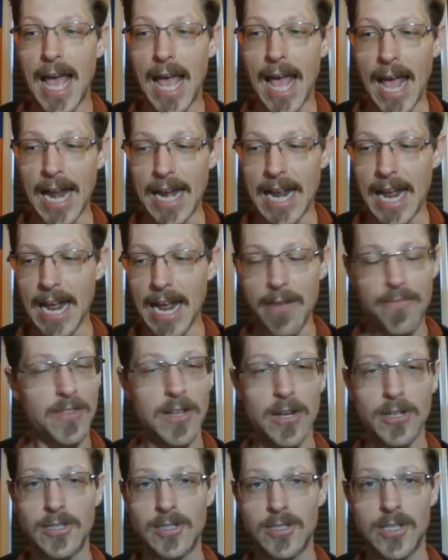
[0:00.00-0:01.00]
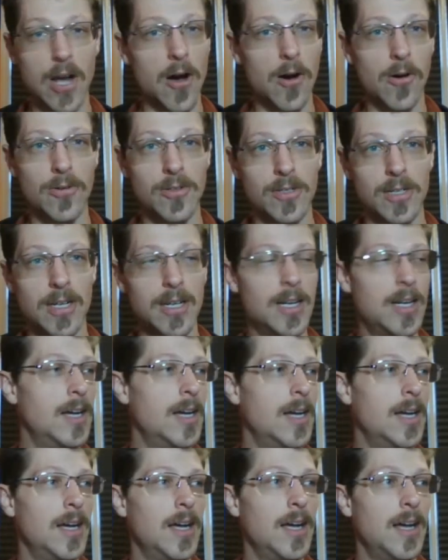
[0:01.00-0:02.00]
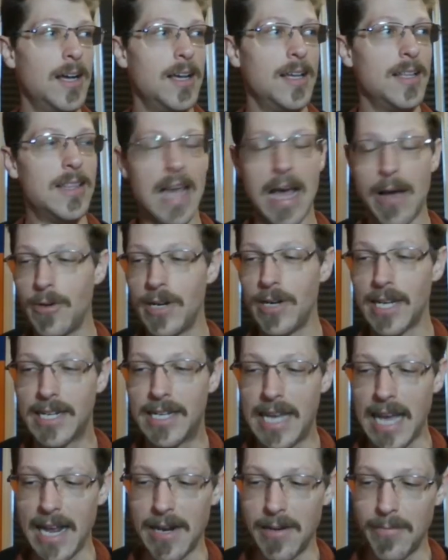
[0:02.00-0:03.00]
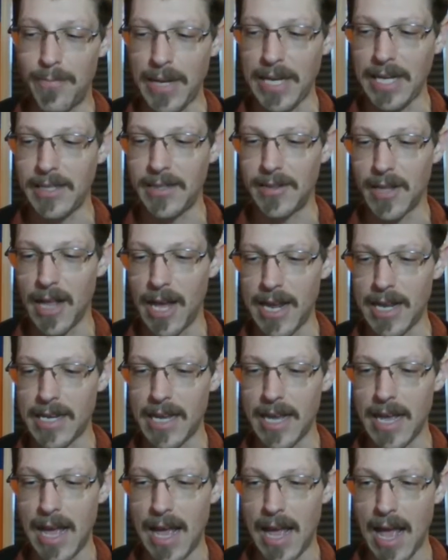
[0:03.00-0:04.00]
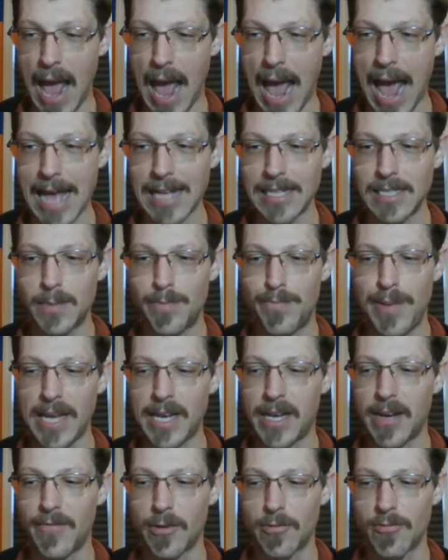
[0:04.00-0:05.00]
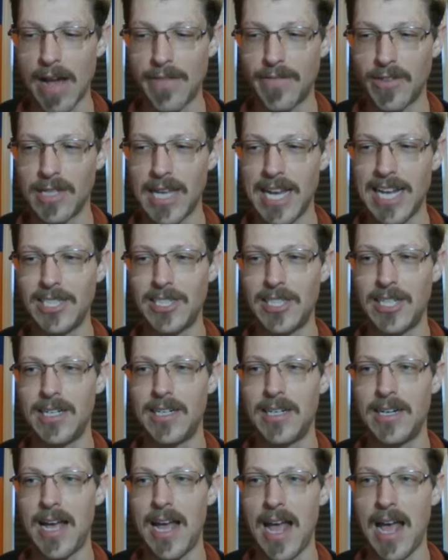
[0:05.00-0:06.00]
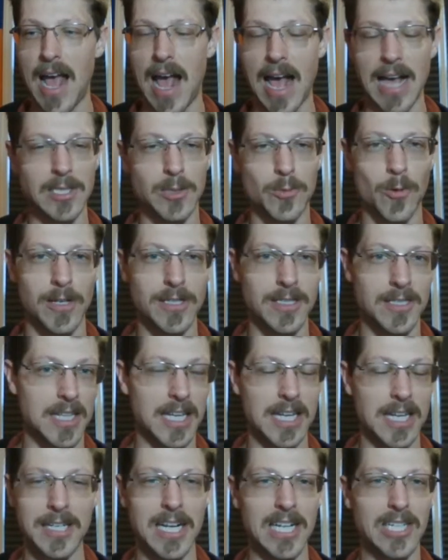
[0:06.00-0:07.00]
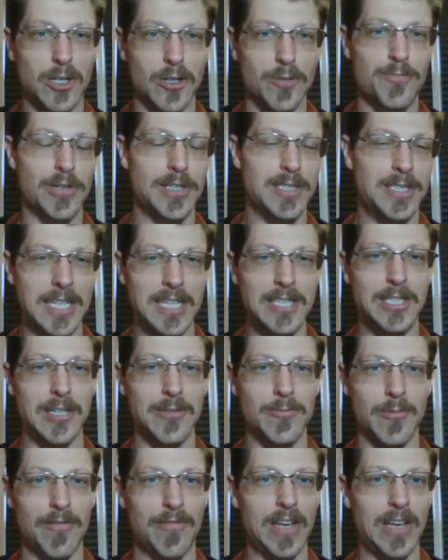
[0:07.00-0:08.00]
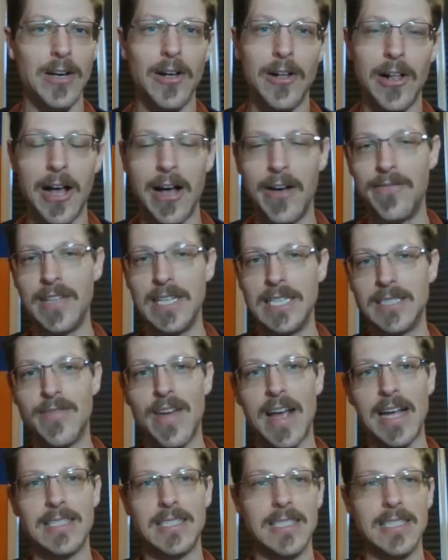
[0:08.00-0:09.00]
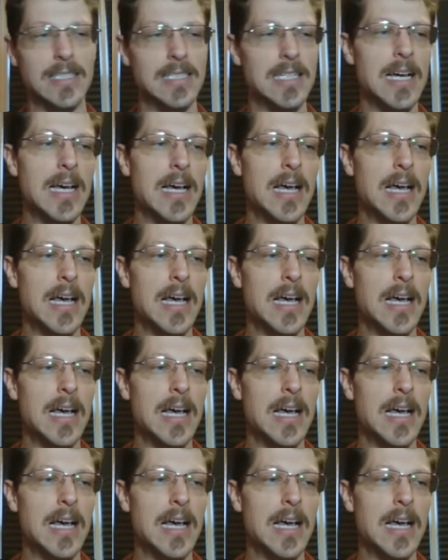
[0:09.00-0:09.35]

And if they're stone, that would again be like as big of a revelation as was the initial precision reveal of these vases.